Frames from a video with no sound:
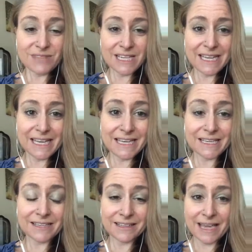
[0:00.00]

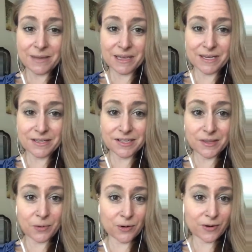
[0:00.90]
He came into
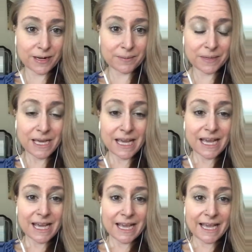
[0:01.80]
the program
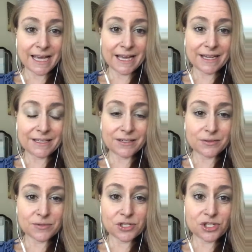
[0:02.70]
and
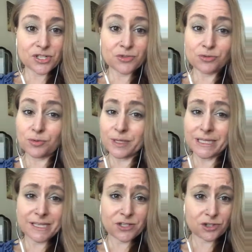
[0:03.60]
was just
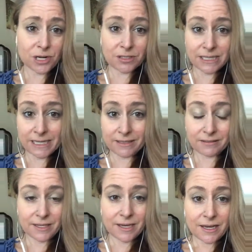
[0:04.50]
really struggling.
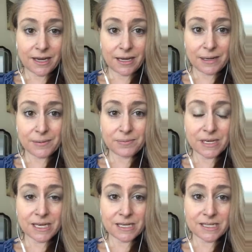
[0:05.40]

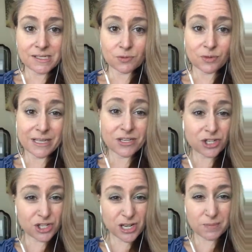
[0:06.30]
His
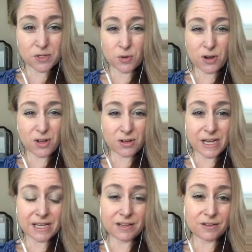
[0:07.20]
relationships were all
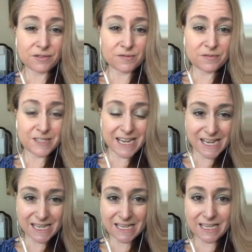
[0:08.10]
kind of
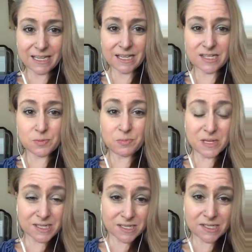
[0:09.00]
tanking. His
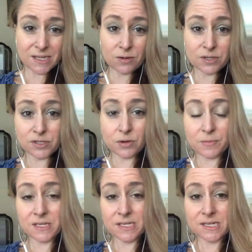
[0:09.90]
business, he owned his own
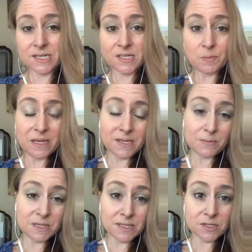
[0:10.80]
business, and his
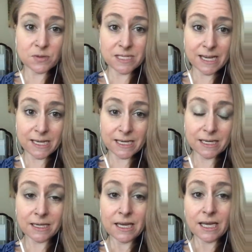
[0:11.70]
business was tanking.